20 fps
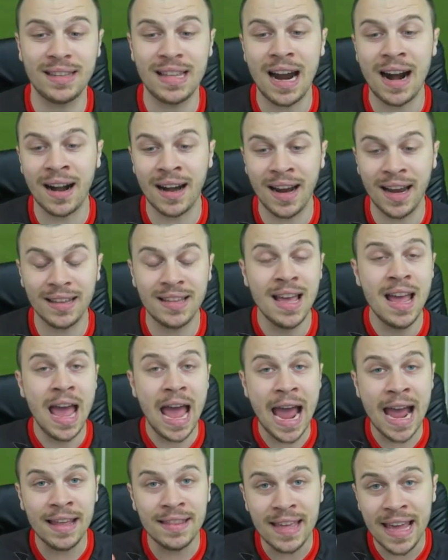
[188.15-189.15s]
the target
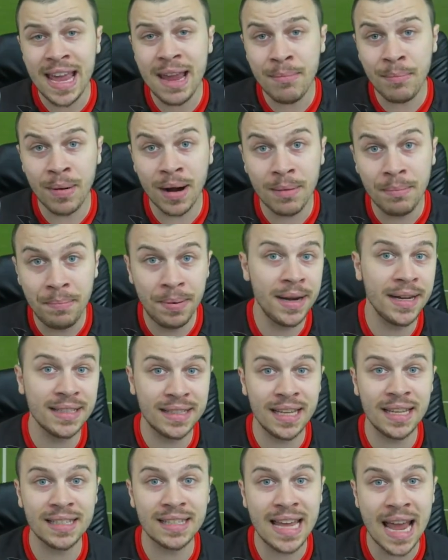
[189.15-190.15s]
and Ibra
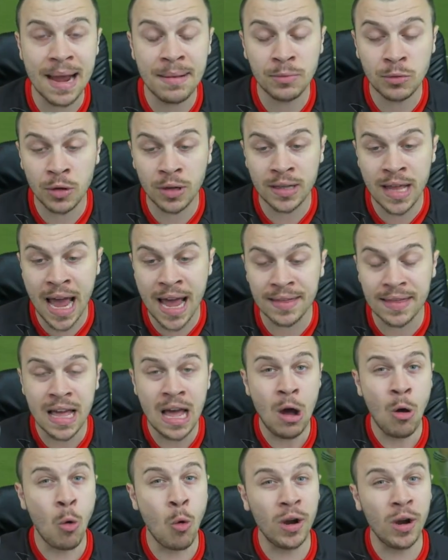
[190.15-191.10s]
brings this game to an end